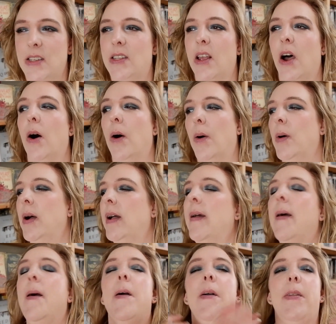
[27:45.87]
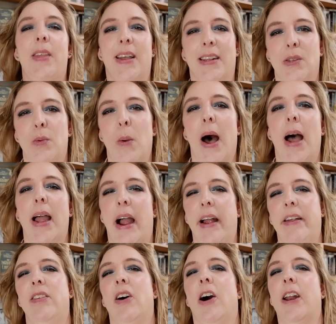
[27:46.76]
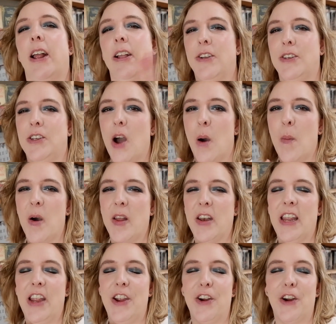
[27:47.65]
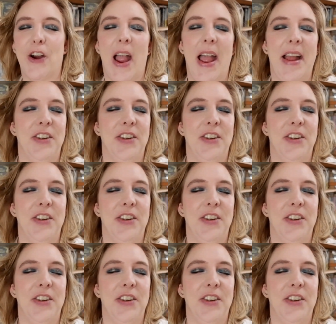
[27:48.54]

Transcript: So that's why I thought I could come on here